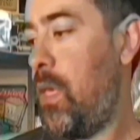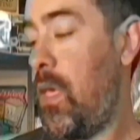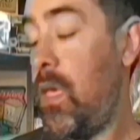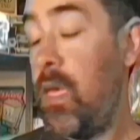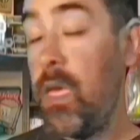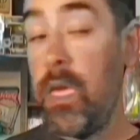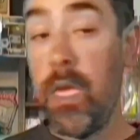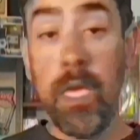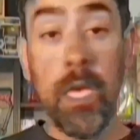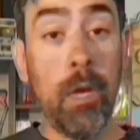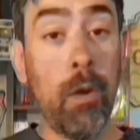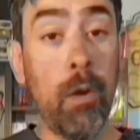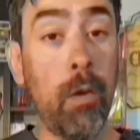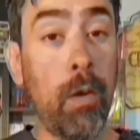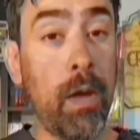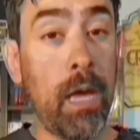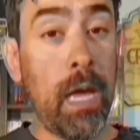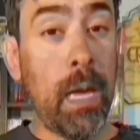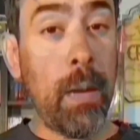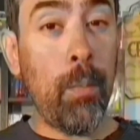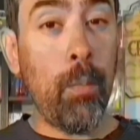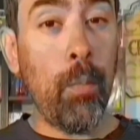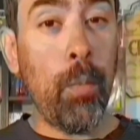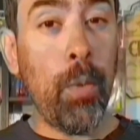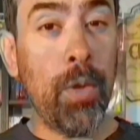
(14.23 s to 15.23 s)
here I am
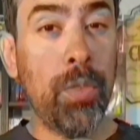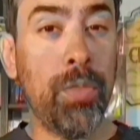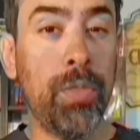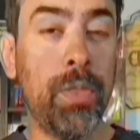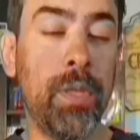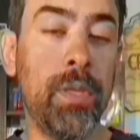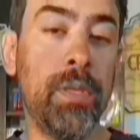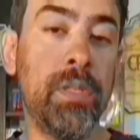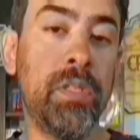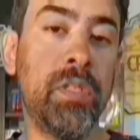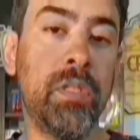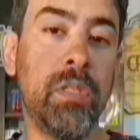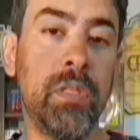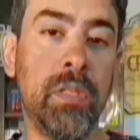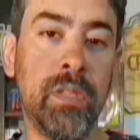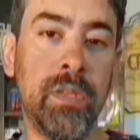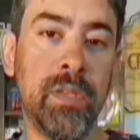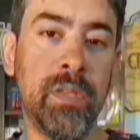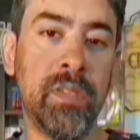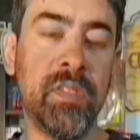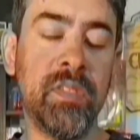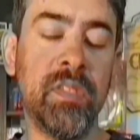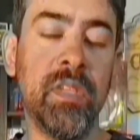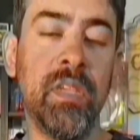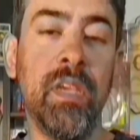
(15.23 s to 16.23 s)
with this list.
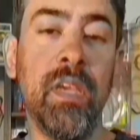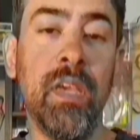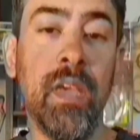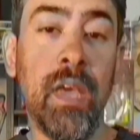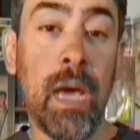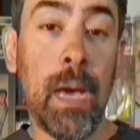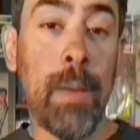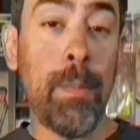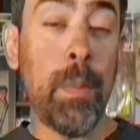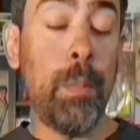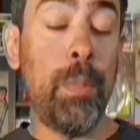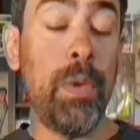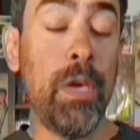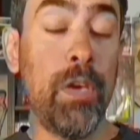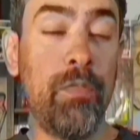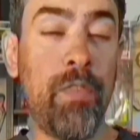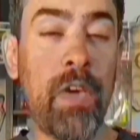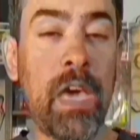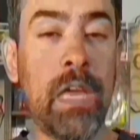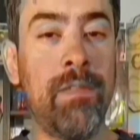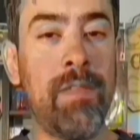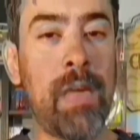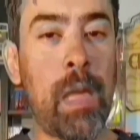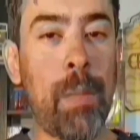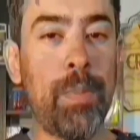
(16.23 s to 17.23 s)
I'm a big fan of
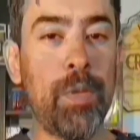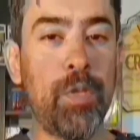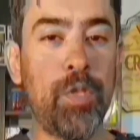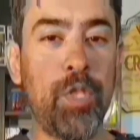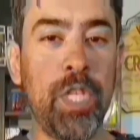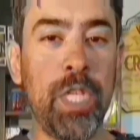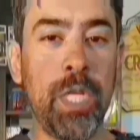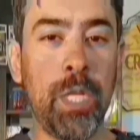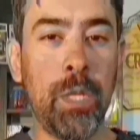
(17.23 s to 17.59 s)
Al Pacino.